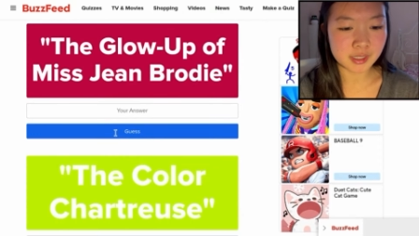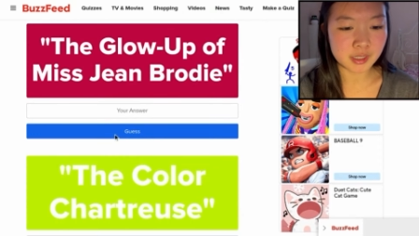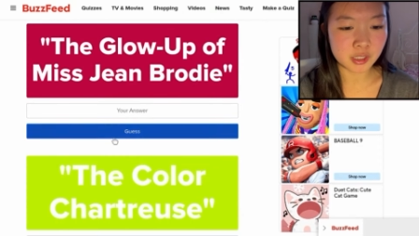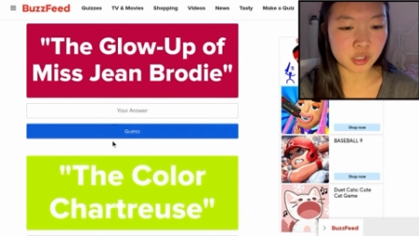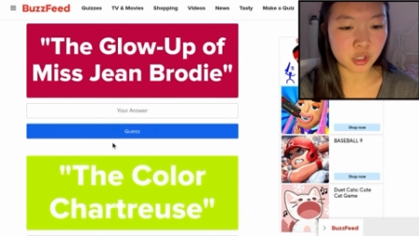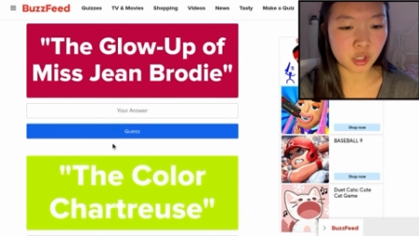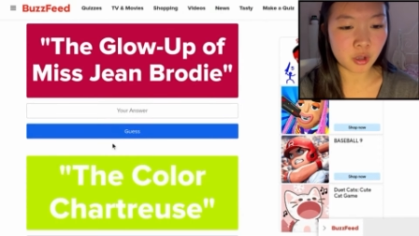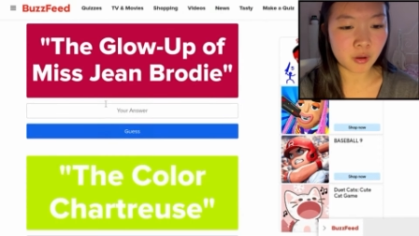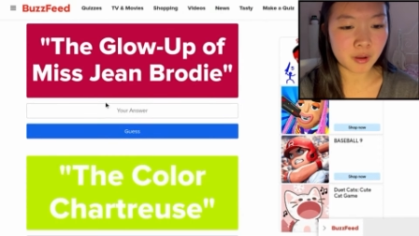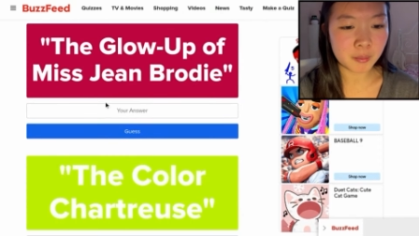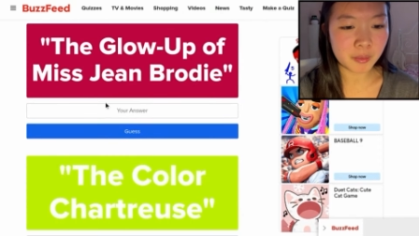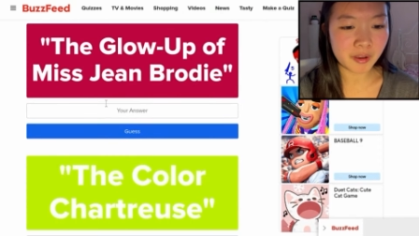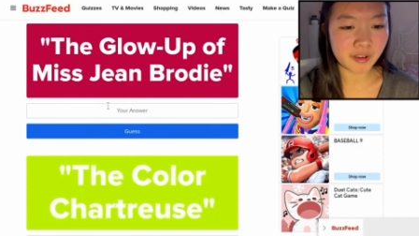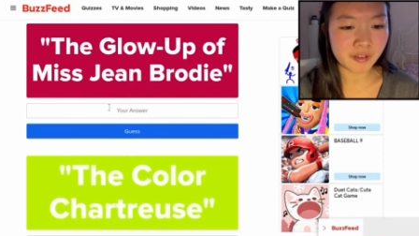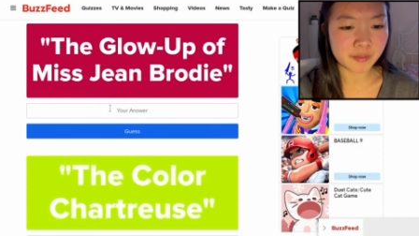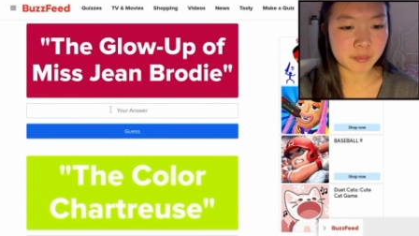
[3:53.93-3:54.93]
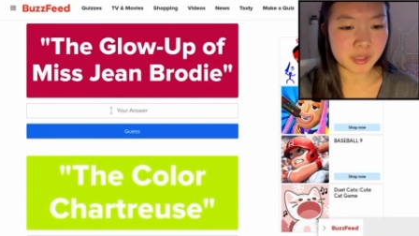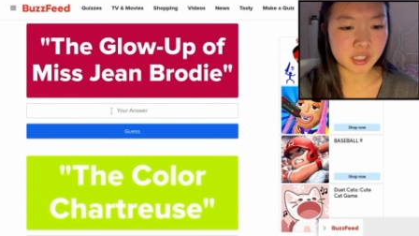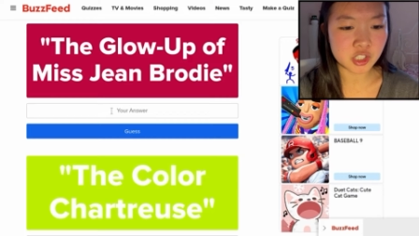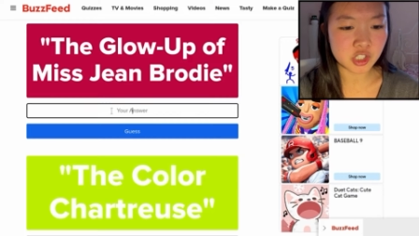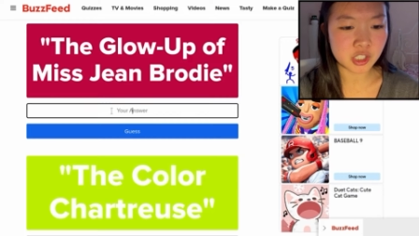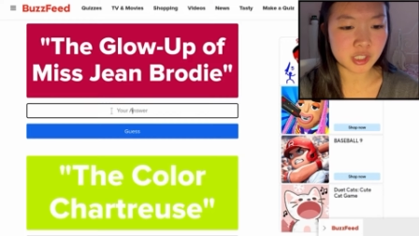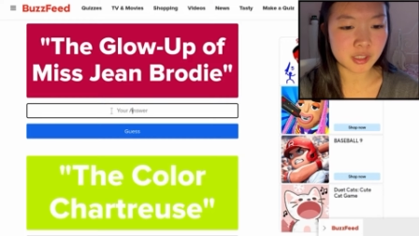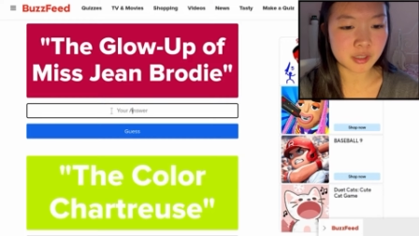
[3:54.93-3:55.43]
The Glow Up of
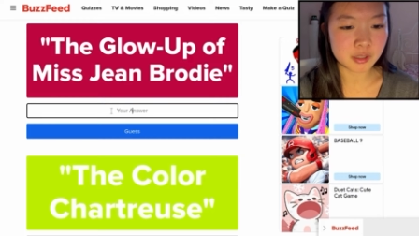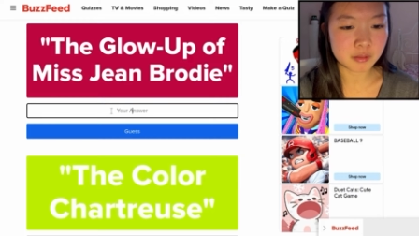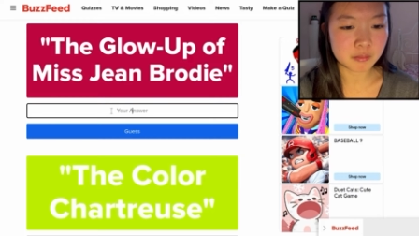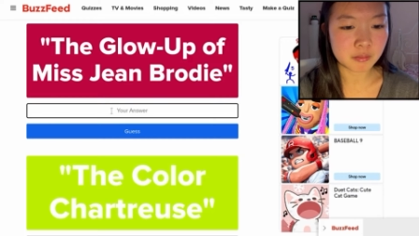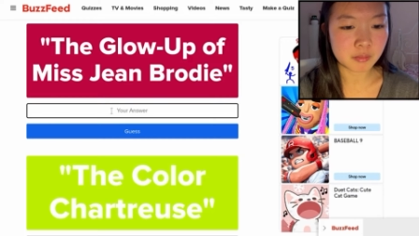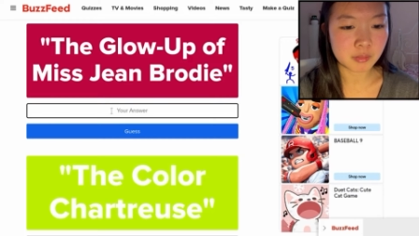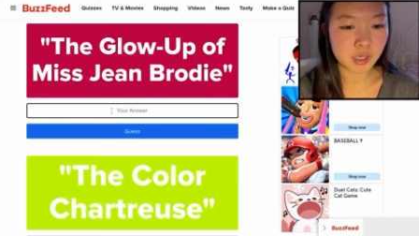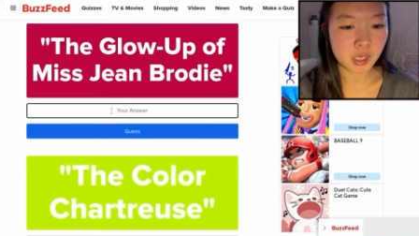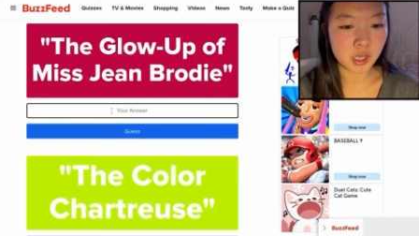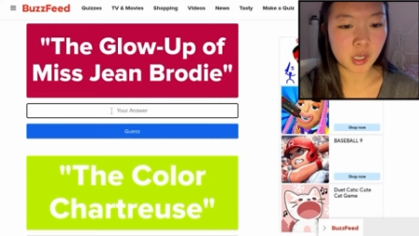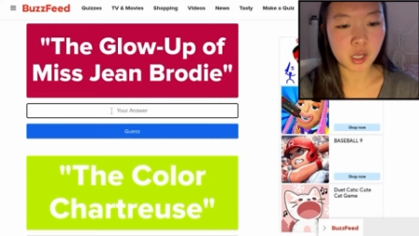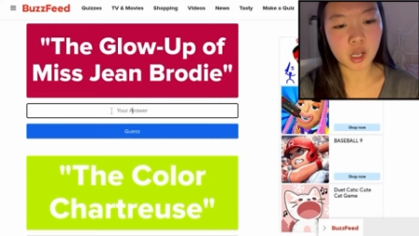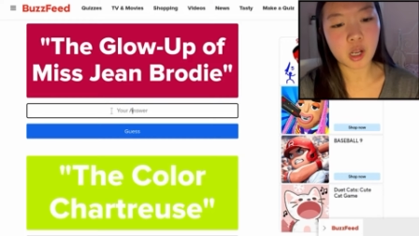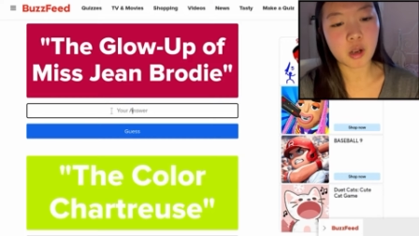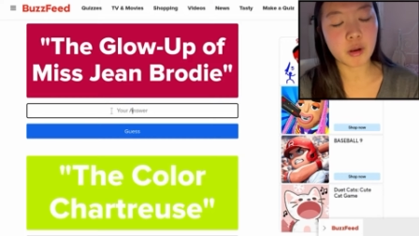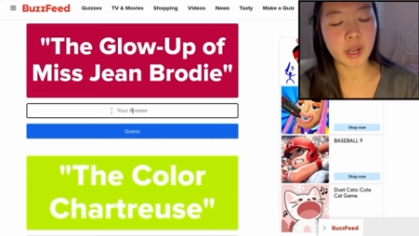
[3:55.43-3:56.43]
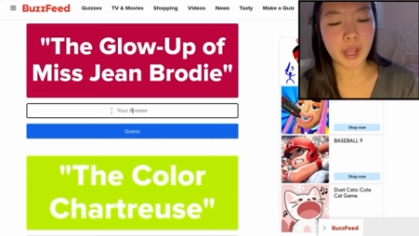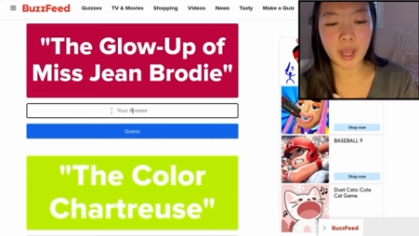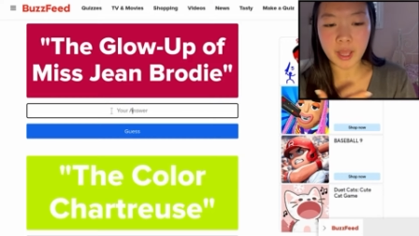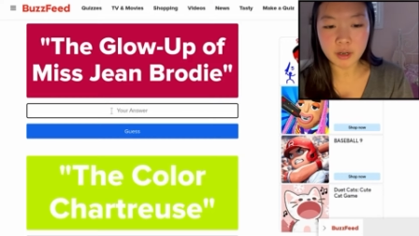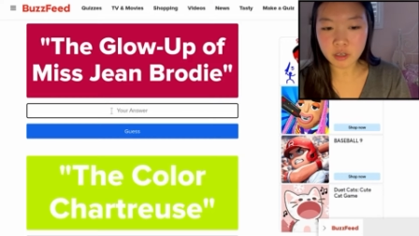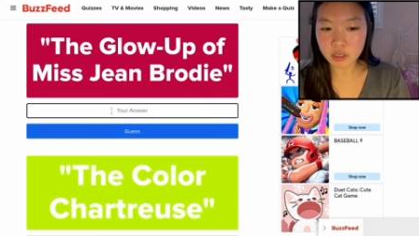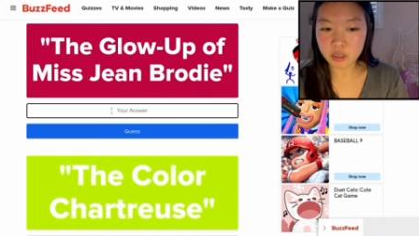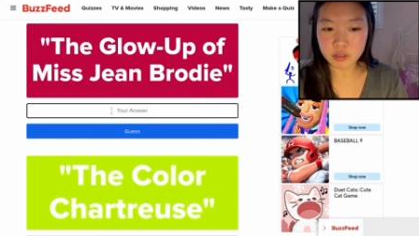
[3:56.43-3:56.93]
Machine. Okay, I
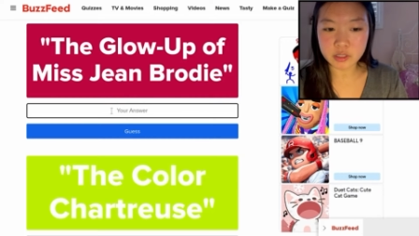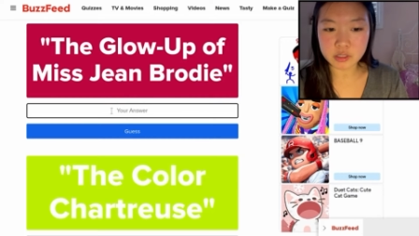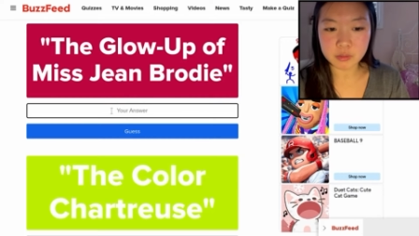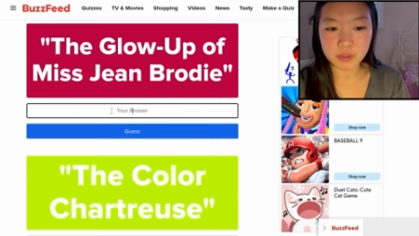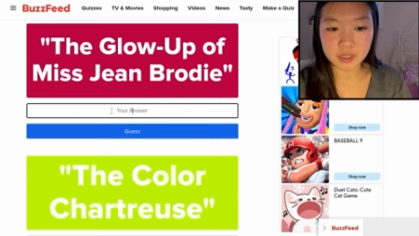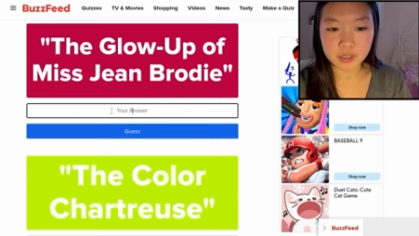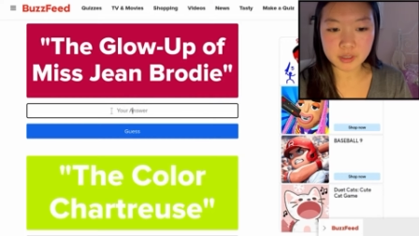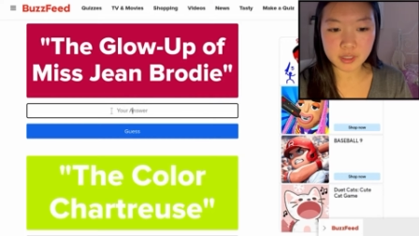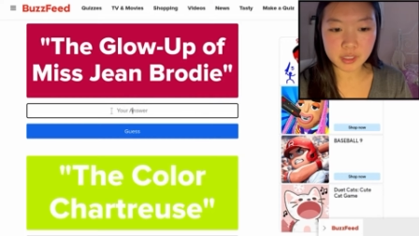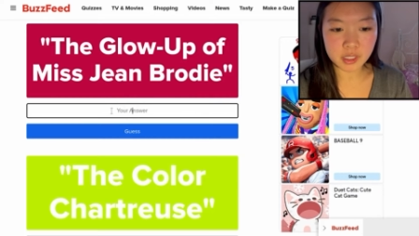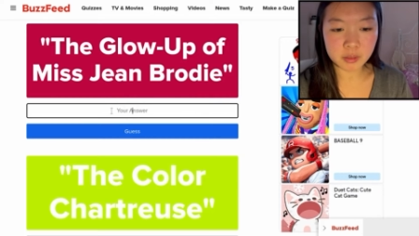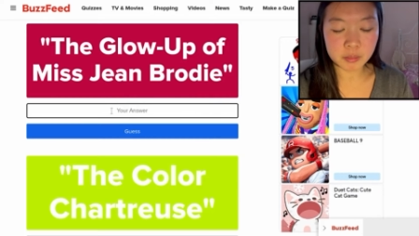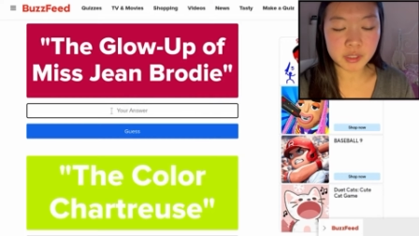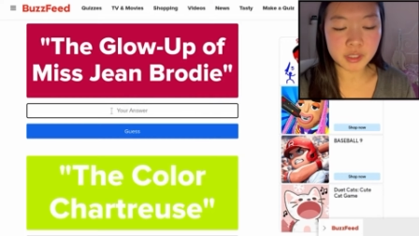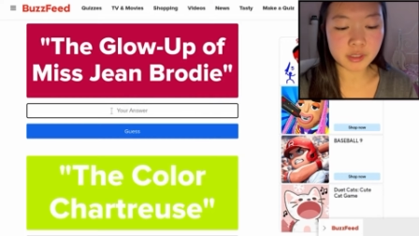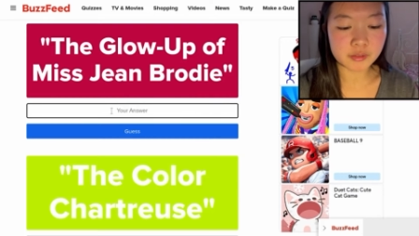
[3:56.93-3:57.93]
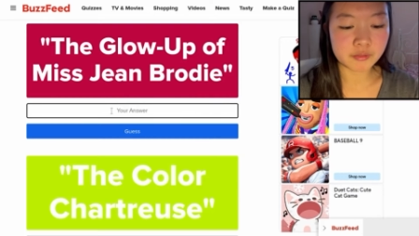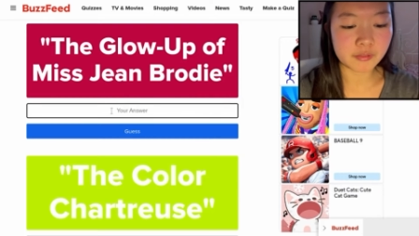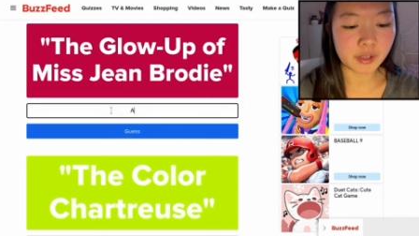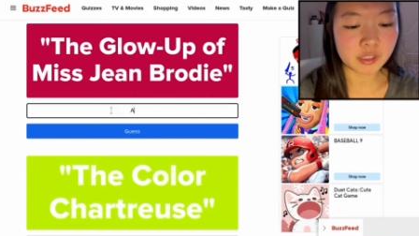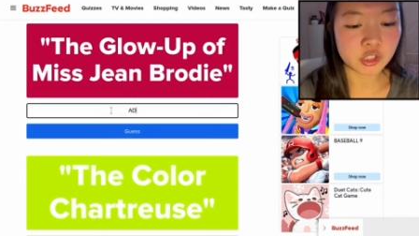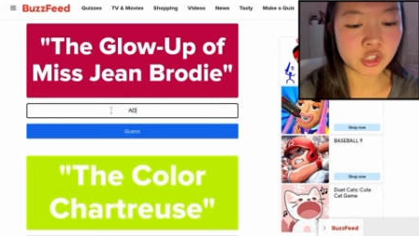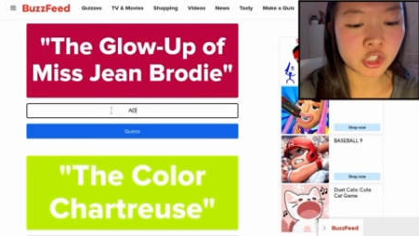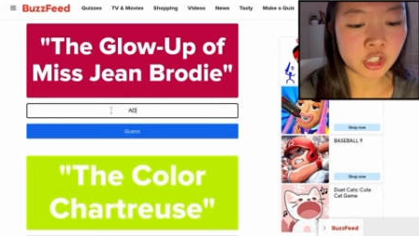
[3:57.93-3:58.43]
don't know this one. Could be
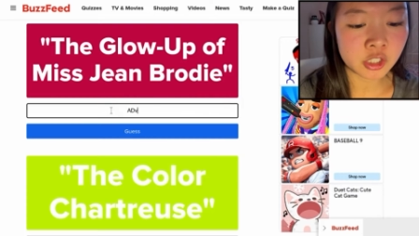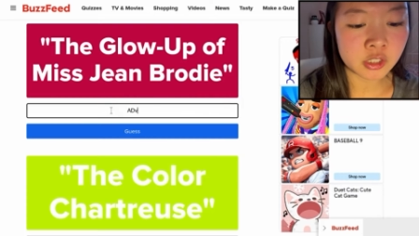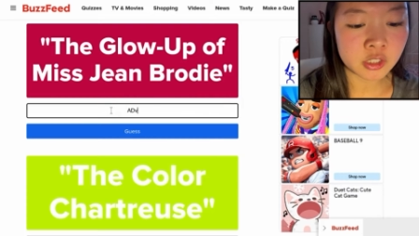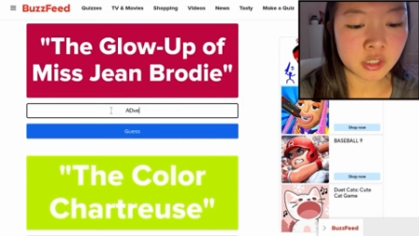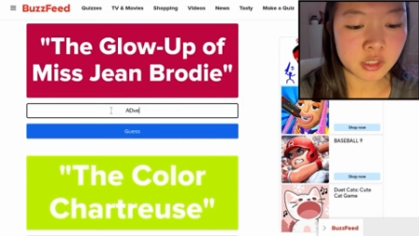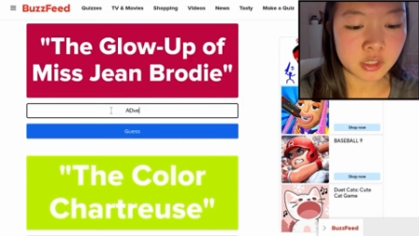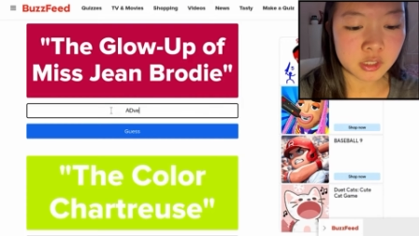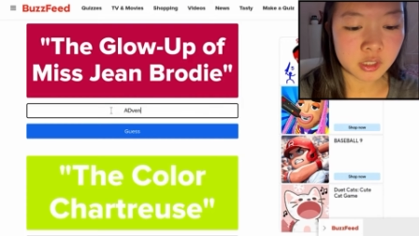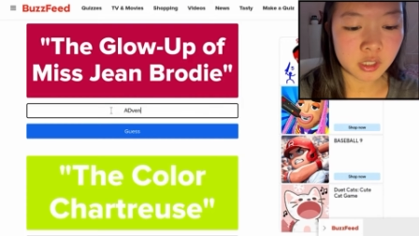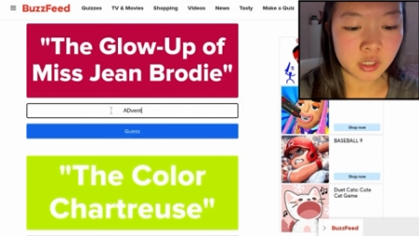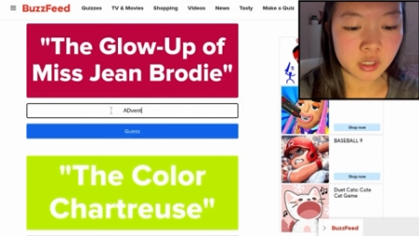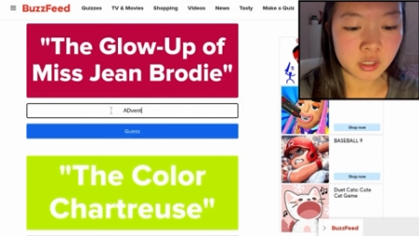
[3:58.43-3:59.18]
Adventures.